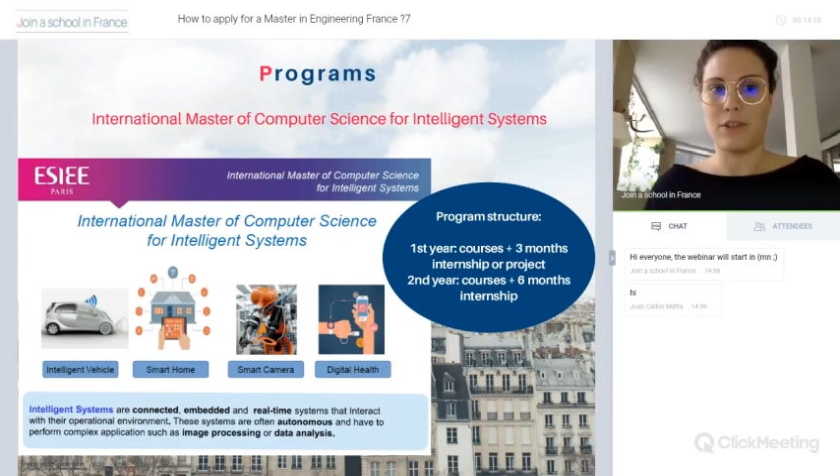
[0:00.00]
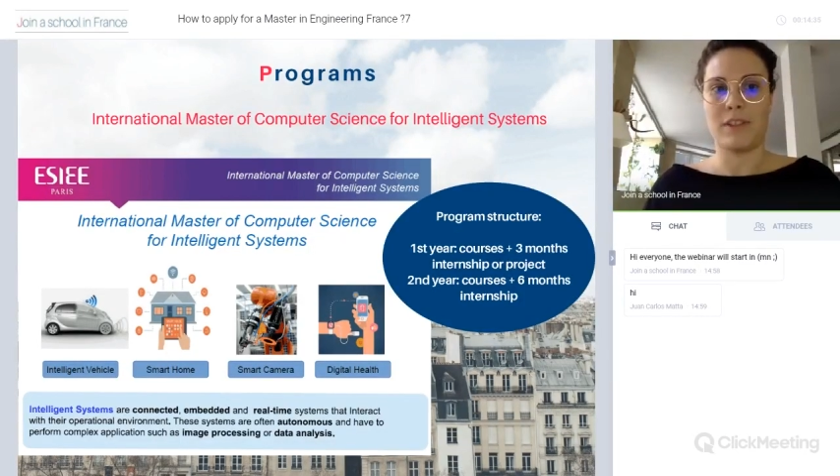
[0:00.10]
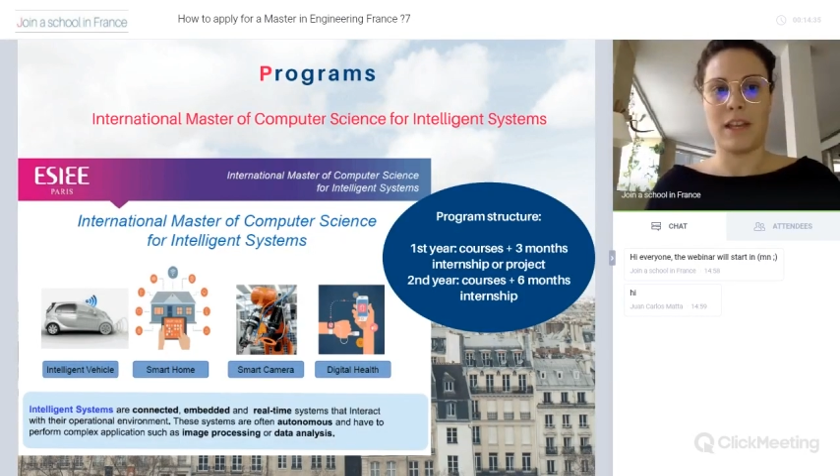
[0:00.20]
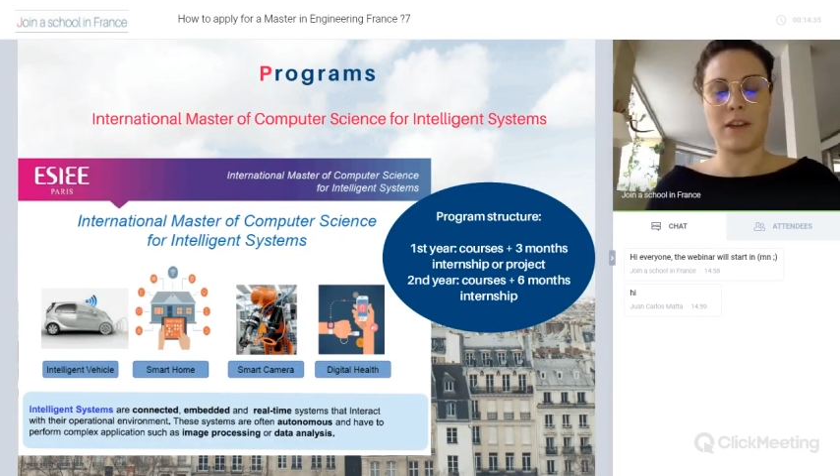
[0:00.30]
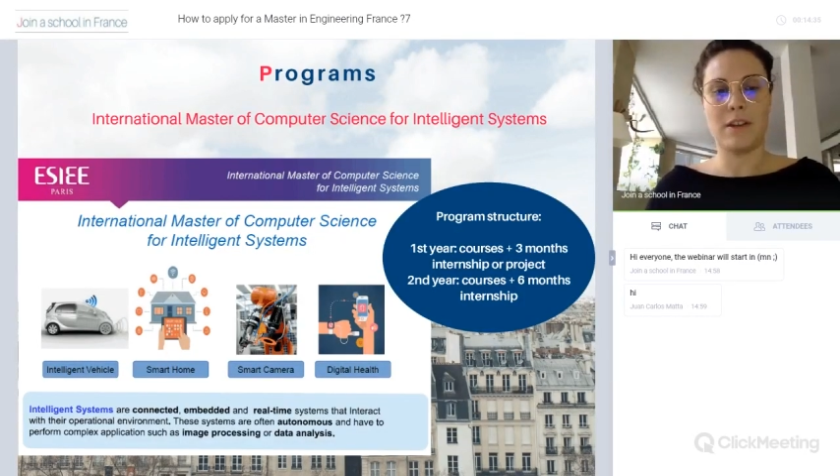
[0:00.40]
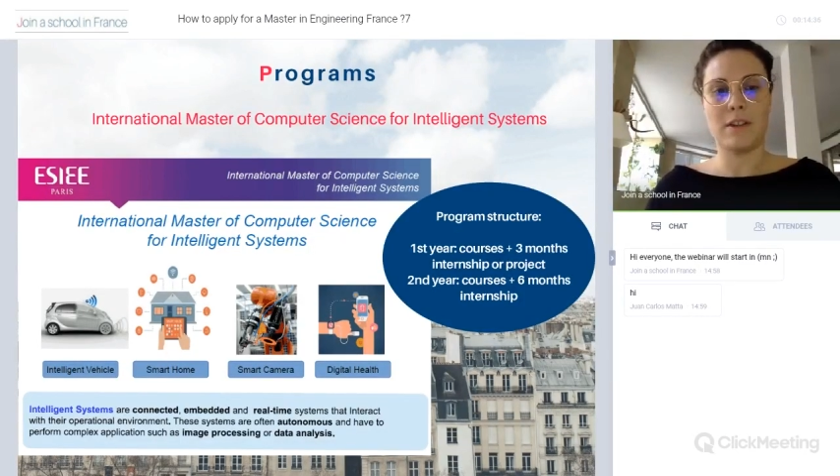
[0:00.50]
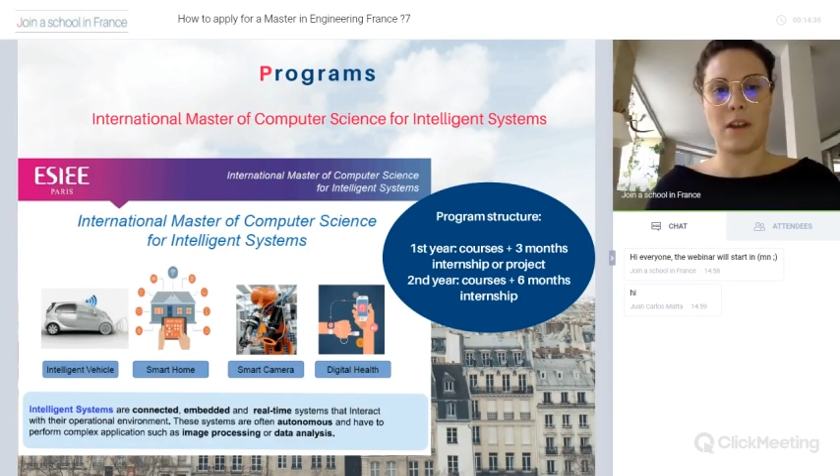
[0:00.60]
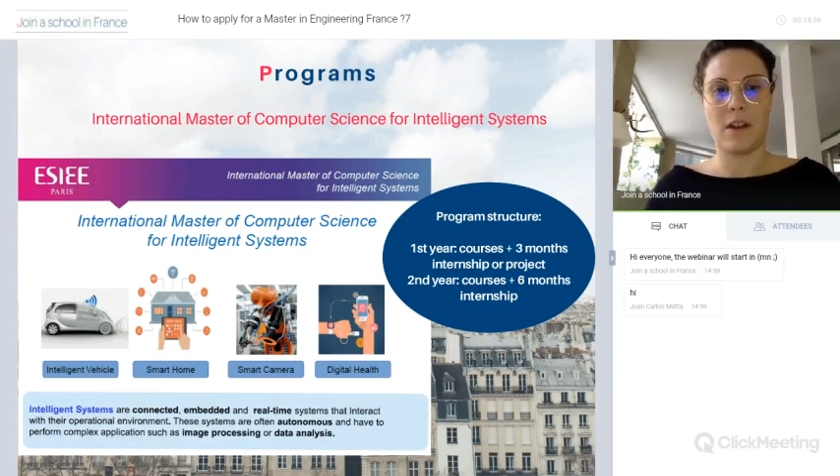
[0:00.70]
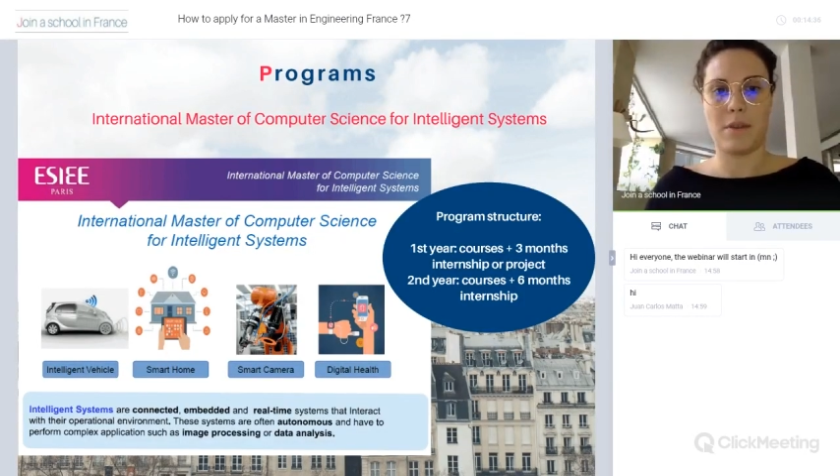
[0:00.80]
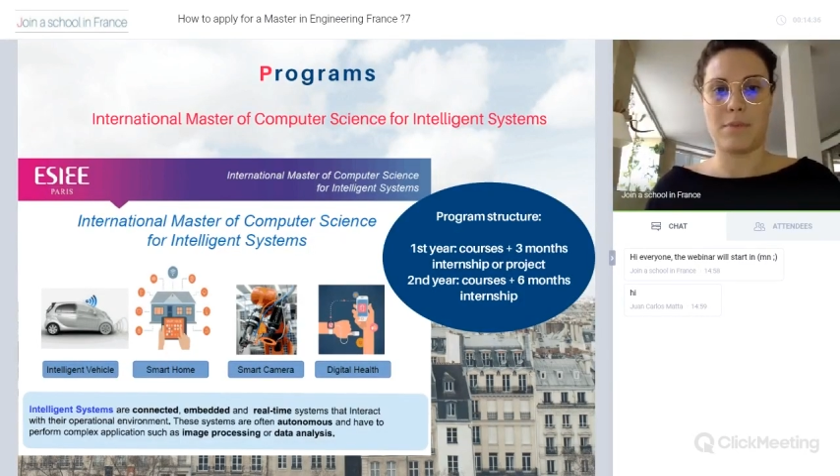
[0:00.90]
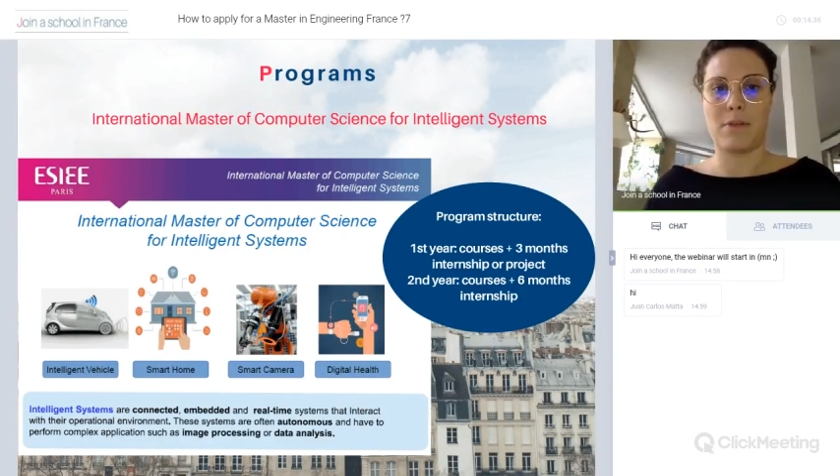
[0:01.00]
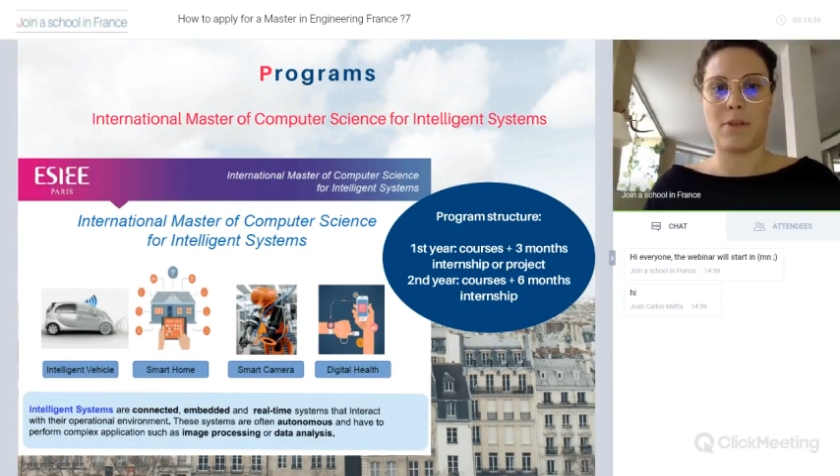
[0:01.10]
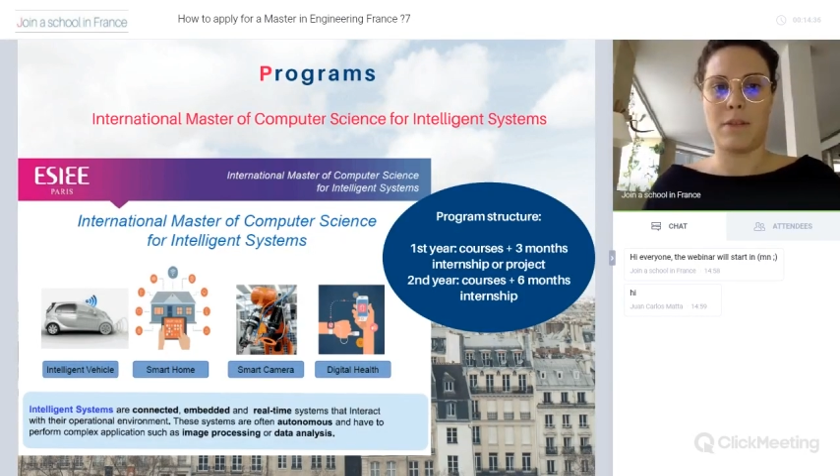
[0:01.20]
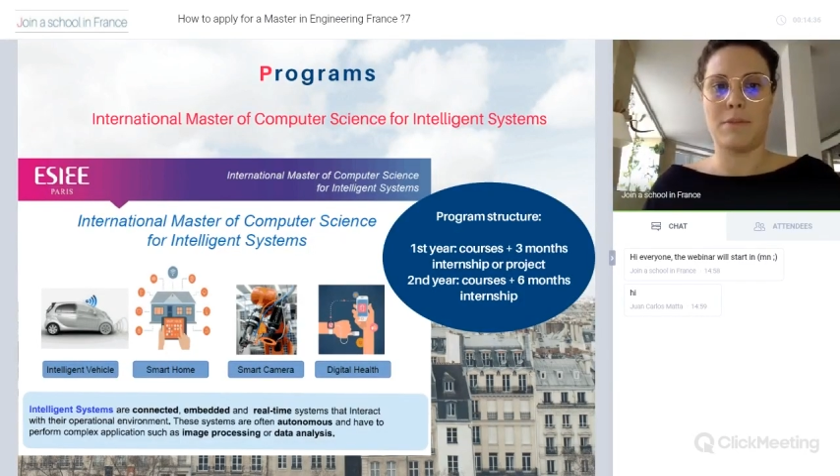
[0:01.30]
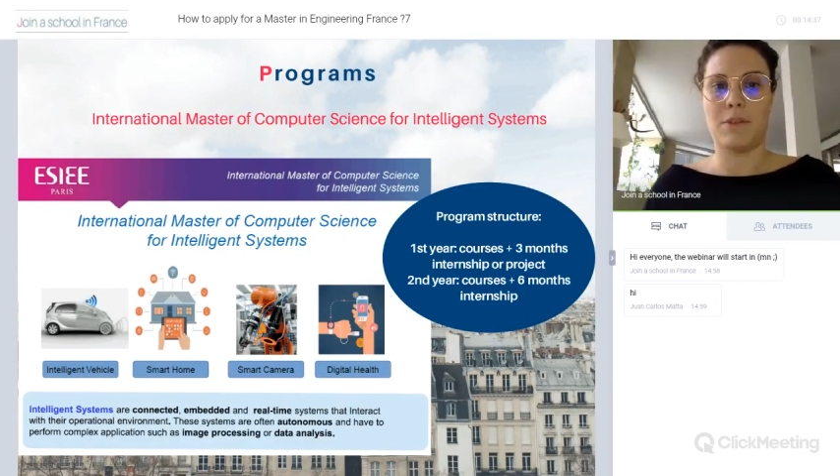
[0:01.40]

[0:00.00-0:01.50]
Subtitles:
The second program,